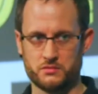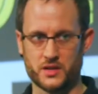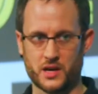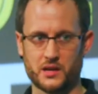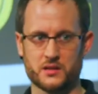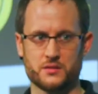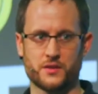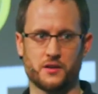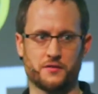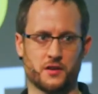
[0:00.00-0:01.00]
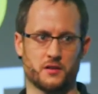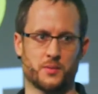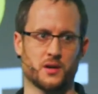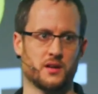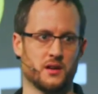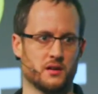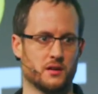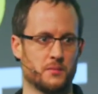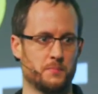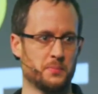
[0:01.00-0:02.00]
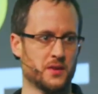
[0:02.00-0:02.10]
regardless of how far apart they are,